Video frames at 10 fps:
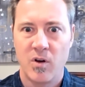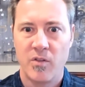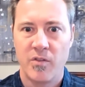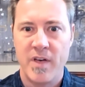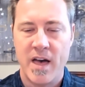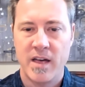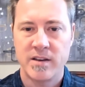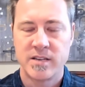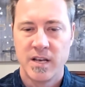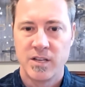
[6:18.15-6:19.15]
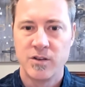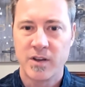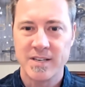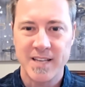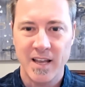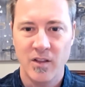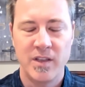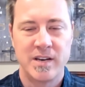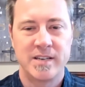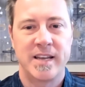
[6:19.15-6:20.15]
that you can tell that
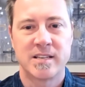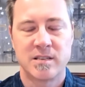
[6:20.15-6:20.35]
it takes